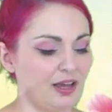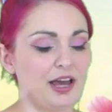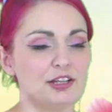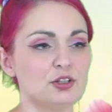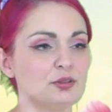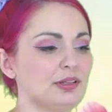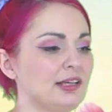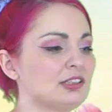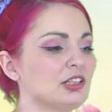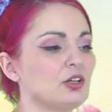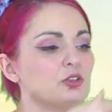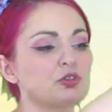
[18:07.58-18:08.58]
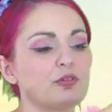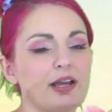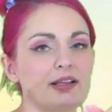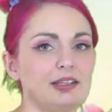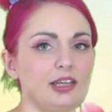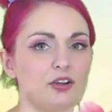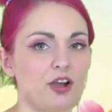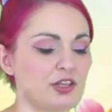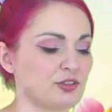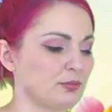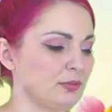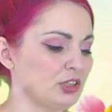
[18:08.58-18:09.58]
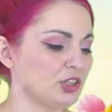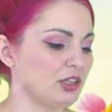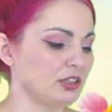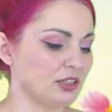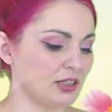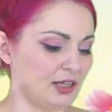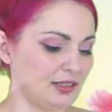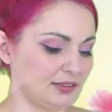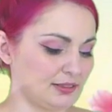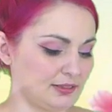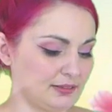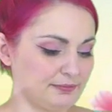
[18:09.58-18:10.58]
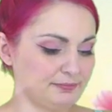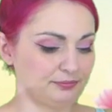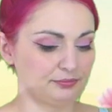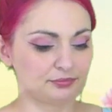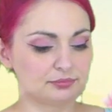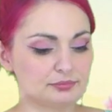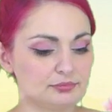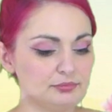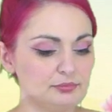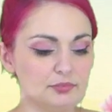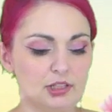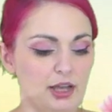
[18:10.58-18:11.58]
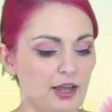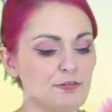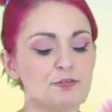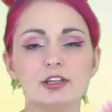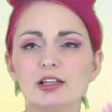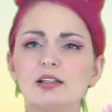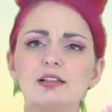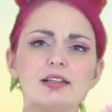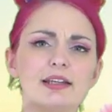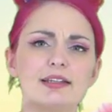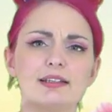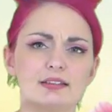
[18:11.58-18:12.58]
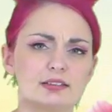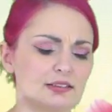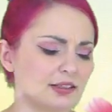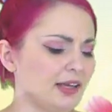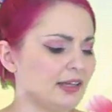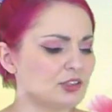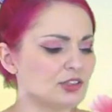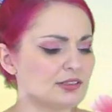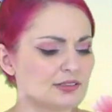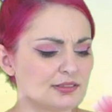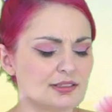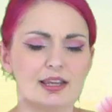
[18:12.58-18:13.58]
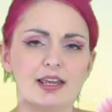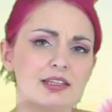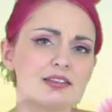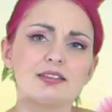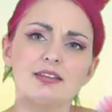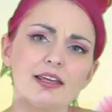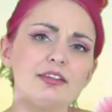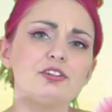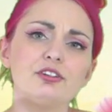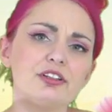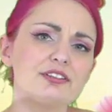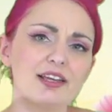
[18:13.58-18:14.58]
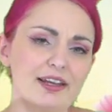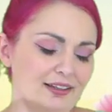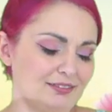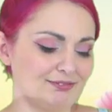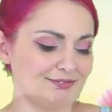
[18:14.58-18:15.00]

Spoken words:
I don't like to go directly across from each other because I feel like it's nicer design.